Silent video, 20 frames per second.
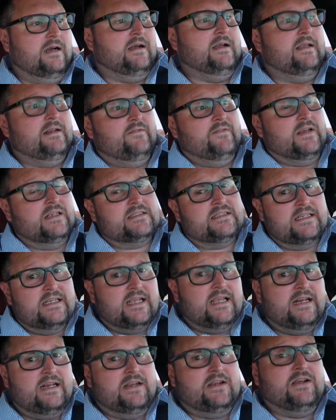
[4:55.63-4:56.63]

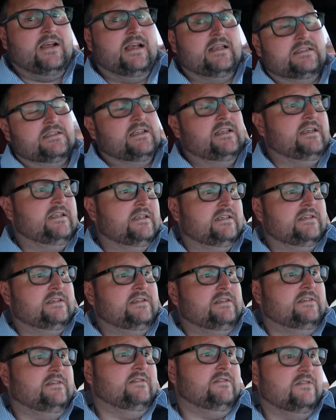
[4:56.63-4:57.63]
investigating as
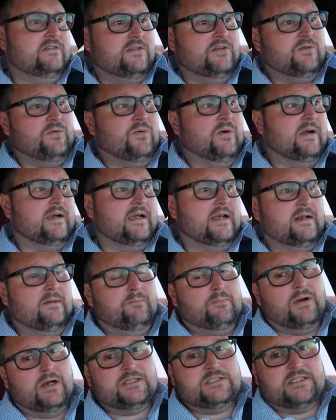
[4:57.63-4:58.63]
into what kind
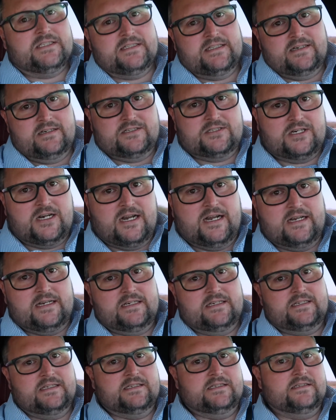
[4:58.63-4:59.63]
of budget they're
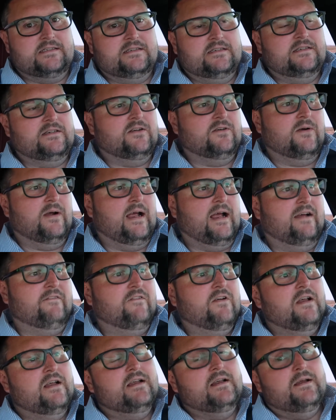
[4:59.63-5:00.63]
trying to have.
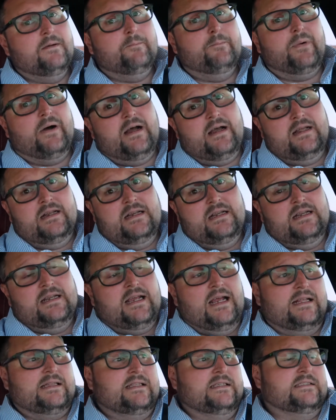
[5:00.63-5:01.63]
But
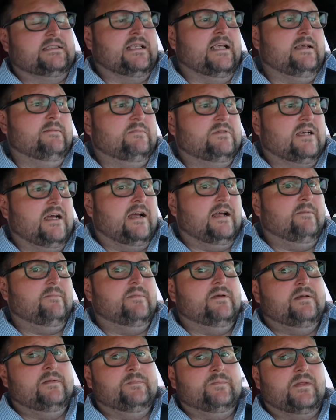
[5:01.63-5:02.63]
at the same
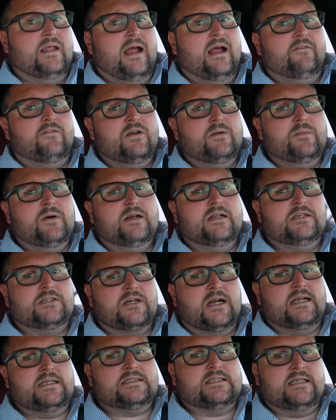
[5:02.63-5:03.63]
time, everybody
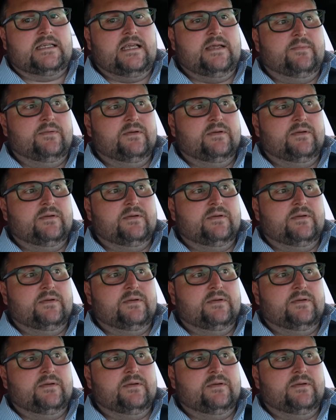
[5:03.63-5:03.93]
tries to keep